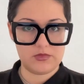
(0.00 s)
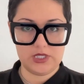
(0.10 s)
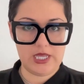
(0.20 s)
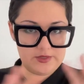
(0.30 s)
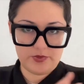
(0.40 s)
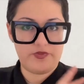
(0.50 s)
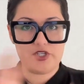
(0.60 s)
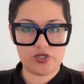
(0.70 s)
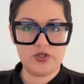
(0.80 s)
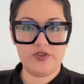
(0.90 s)
as
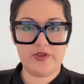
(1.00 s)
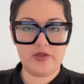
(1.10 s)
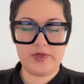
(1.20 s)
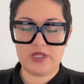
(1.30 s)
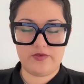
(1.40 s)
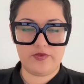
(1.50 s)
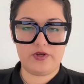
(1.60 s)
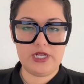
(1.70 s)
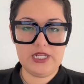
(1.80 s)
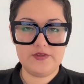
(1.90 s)
professional development, like for
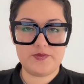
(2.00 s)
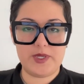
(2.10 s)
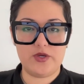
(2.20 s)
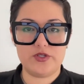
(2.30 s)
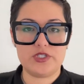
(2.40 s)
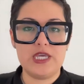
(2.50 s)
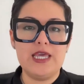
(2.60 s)
native speakers,